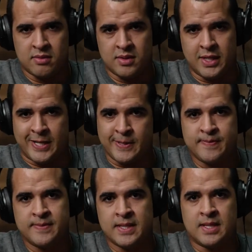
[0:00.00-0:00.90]
you know,
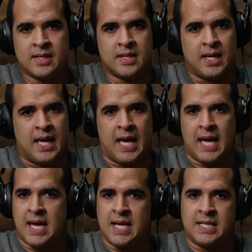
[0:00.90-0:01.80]

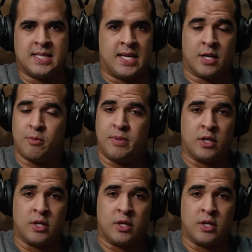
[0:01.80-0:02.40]
and it could be a